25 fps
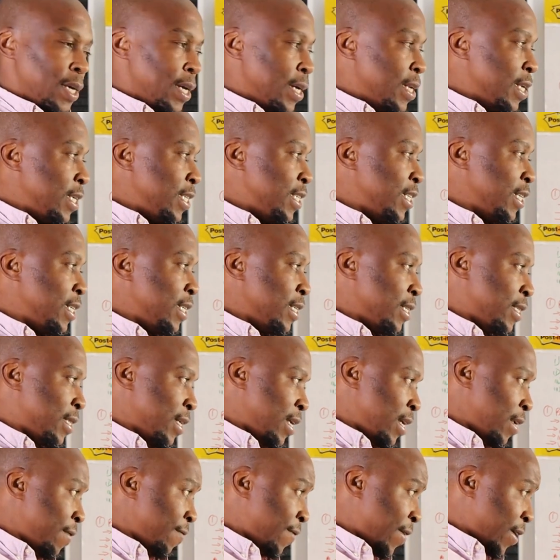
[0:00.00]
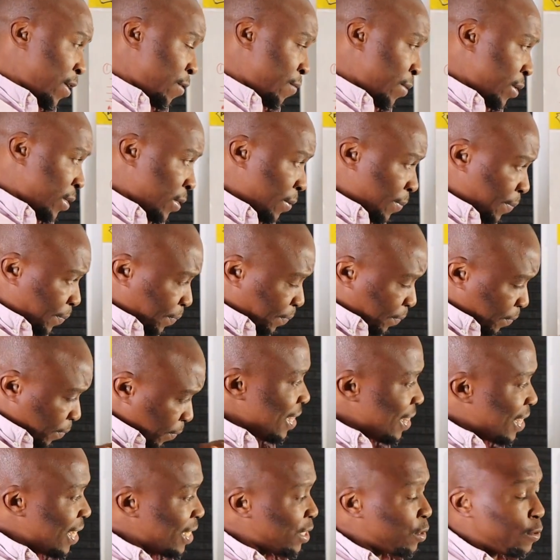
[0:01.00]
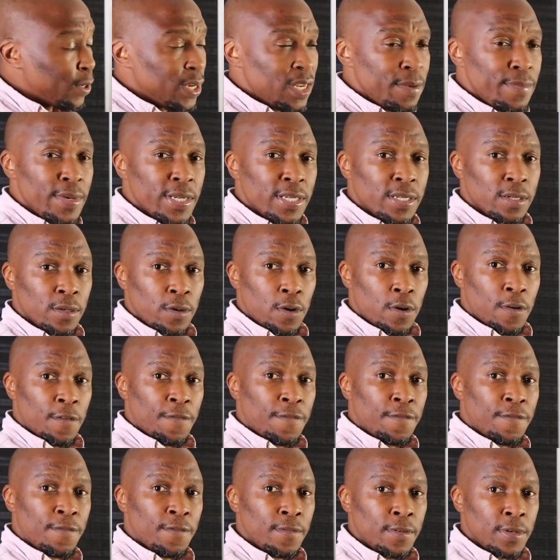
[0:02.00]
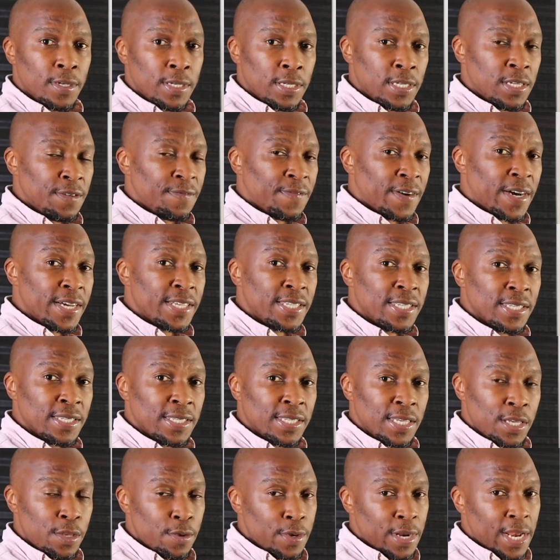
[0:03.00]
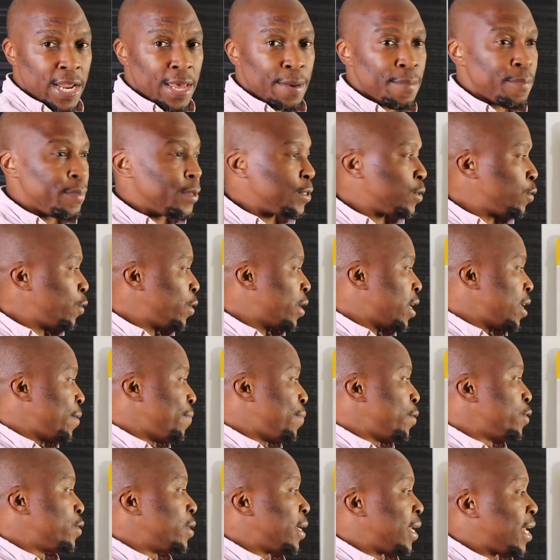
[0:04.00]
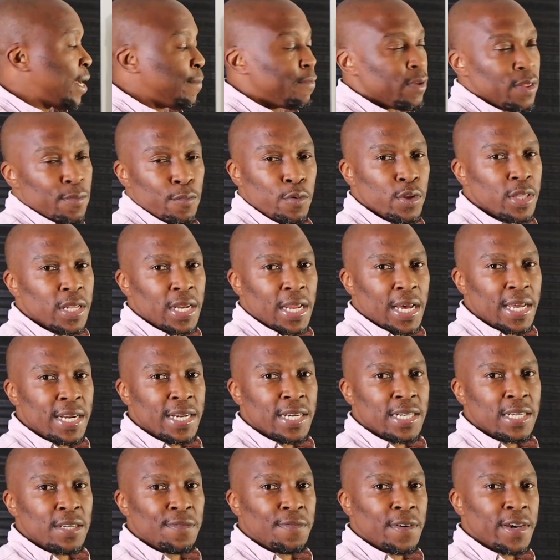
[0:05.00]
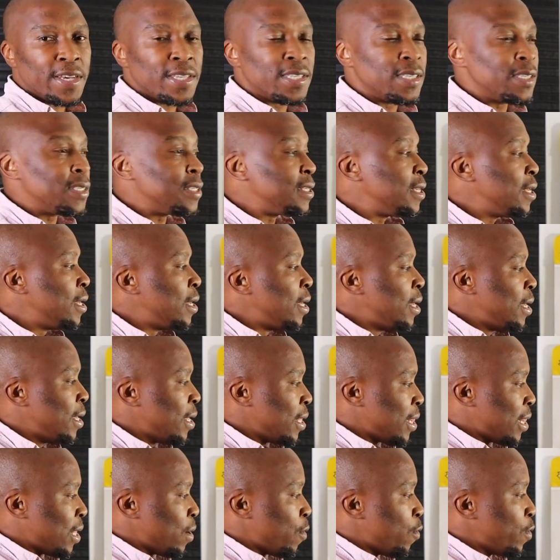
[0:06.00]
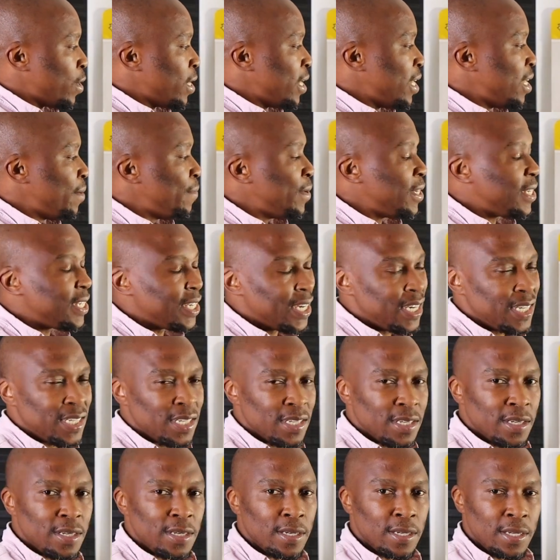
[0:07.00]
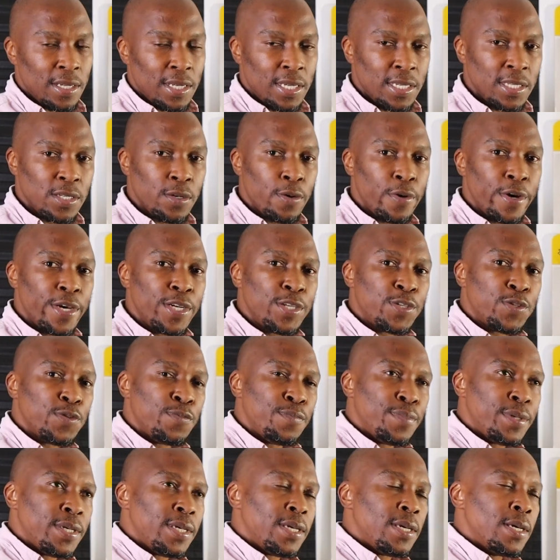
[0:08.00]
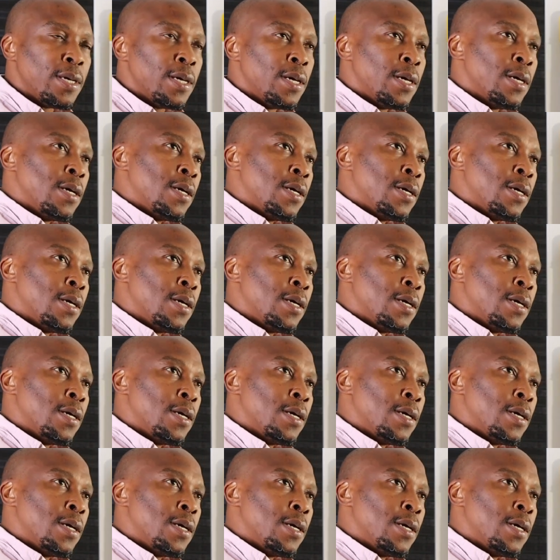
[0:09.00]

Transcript: in a GNS3 environment. There's no limit of devices in your lab. So you can build a lab with more than 100 devices. The only limitation is going to be